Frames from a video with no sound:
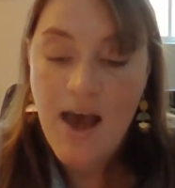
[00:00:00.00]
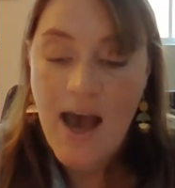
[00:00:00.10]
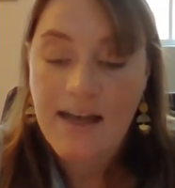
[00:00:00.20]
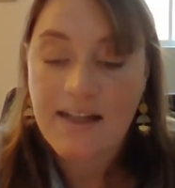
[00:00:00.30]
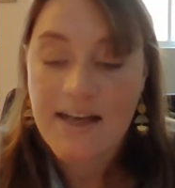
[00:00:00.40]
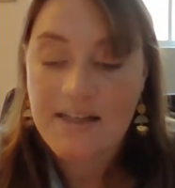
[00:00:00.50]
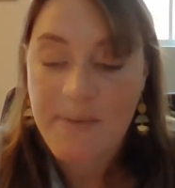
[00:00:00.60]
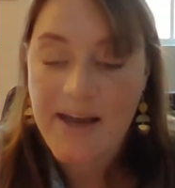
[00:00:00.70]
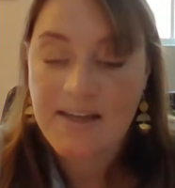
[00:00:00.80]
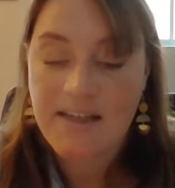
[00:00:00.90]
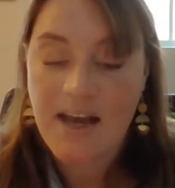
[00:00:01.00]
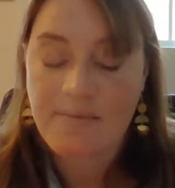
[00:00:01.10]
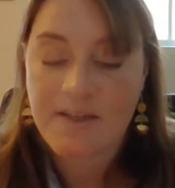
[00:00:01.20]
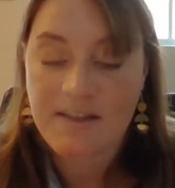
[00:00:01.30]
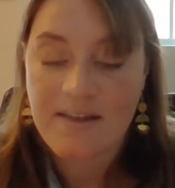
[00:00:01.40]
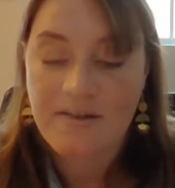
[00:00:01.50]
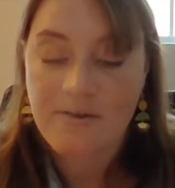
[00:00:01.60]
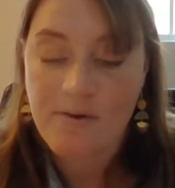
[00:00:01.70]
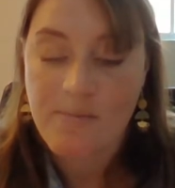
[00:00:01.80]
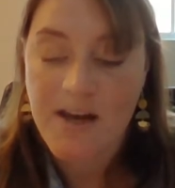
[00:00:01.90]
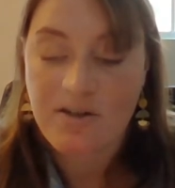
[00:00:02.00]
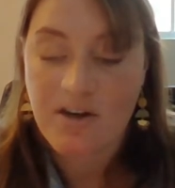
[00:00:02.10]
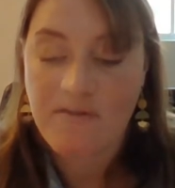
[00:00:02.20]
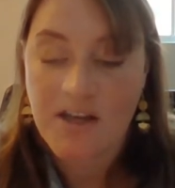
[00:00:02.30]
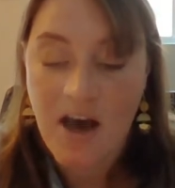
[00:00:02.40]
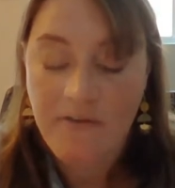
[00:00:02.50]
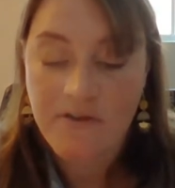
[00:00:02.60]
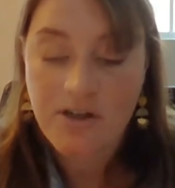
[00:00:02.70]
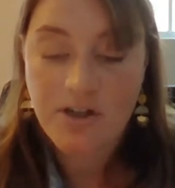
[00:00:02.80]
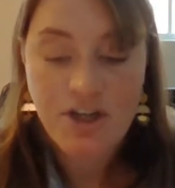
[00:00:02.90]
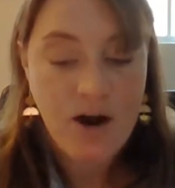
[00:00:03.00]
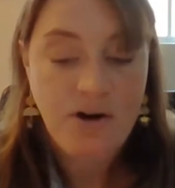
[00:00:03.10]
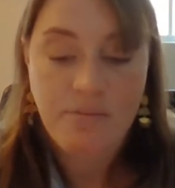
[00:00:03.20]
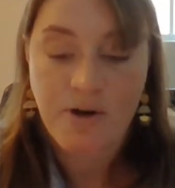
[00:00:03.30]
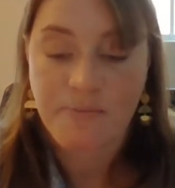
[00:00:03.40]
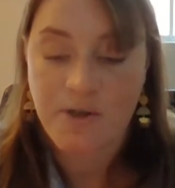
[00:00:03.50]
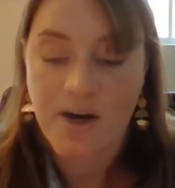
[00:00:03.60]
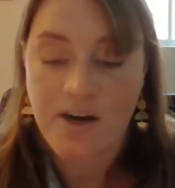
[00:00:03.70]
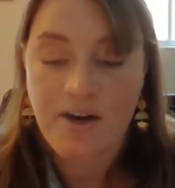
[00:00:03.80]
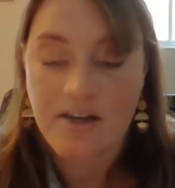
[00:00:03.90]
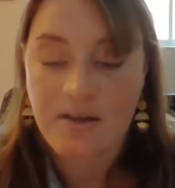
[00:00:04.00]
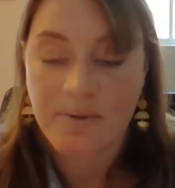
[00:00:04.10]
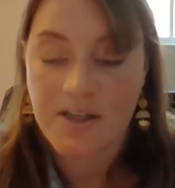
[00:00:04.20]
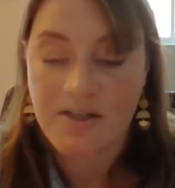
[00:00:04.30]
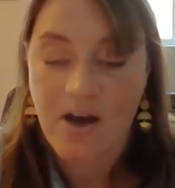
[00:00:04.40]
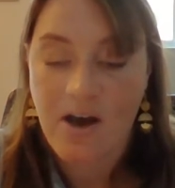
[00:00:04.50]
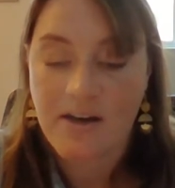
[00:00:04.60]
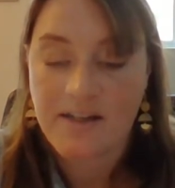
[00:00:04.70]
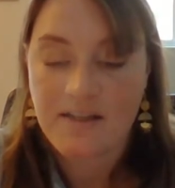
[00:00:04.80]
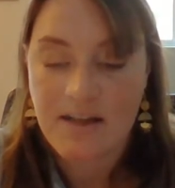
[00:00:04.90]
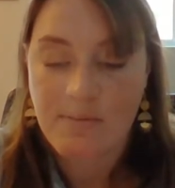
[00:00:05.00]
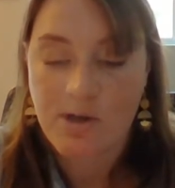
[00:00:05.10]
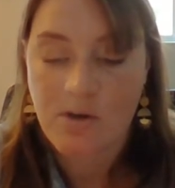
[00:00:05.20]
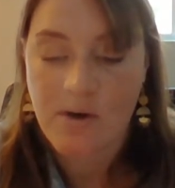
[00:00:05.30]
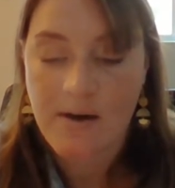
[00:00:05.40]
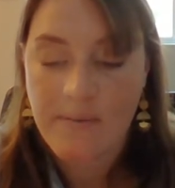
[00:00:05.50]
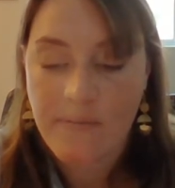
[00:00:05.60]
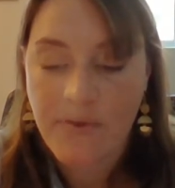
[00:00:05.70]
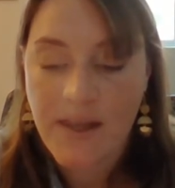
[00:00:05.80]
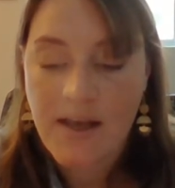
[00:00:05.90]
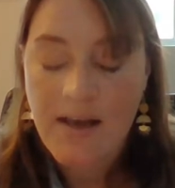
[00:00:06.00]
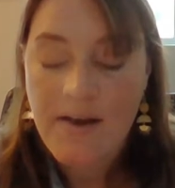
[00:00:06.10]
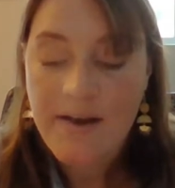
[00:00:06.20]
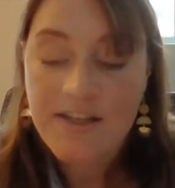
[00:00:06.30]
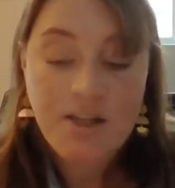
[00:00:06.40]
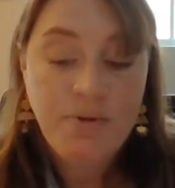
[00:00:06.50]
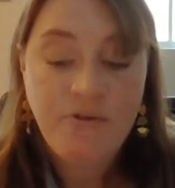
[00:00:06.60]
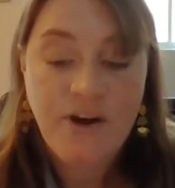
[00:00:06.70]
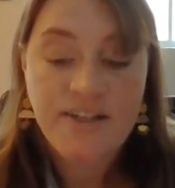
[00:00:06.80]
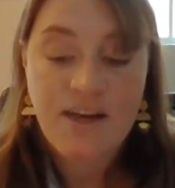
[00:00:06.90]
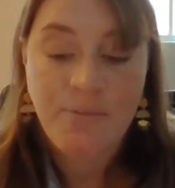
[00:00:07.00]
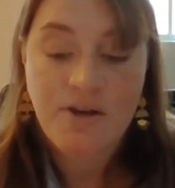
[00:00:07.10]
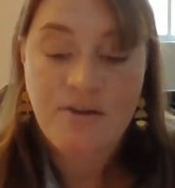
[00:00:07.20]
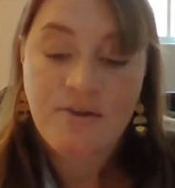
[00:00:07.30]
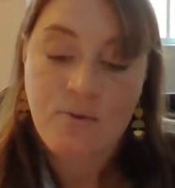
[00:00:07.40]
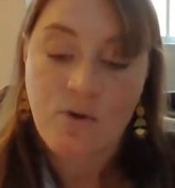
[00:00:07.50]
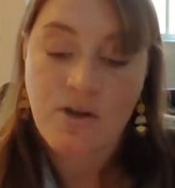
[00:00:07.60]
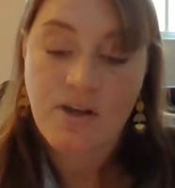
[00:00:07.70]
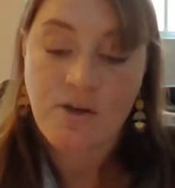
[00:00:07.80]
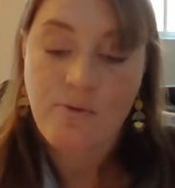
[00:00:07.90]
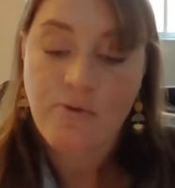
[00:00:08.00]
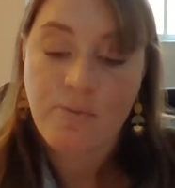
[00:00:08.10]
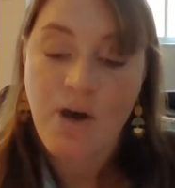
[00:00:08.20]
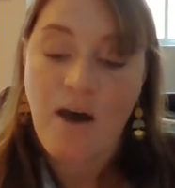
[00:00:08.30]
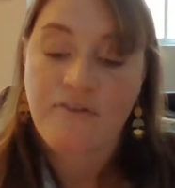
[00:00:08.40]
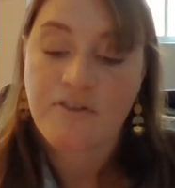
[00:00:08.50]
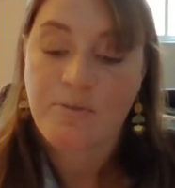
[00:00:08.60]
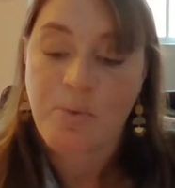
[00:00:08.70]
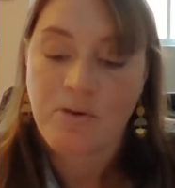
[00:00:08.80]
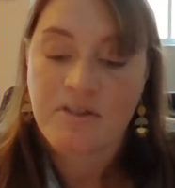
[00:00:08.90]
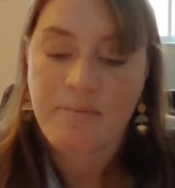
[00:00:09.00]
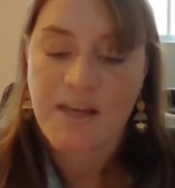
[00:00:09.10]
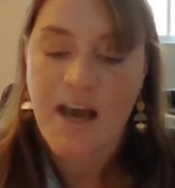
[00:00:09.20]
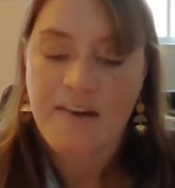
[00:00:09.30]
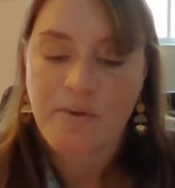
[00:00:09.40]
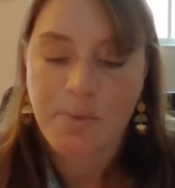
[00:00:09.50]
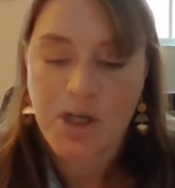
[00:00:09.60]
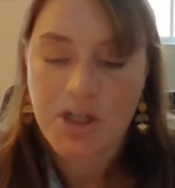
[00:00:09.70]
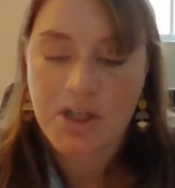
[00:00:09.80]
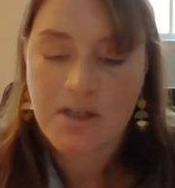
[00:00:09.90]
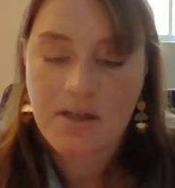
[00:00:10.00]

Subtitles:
I glance back in time to see the suited men shove the cuffed, shouting perpetrator into the police car and slam the door. Just before I step into the school, a uniformed officer pulls something out of a bush.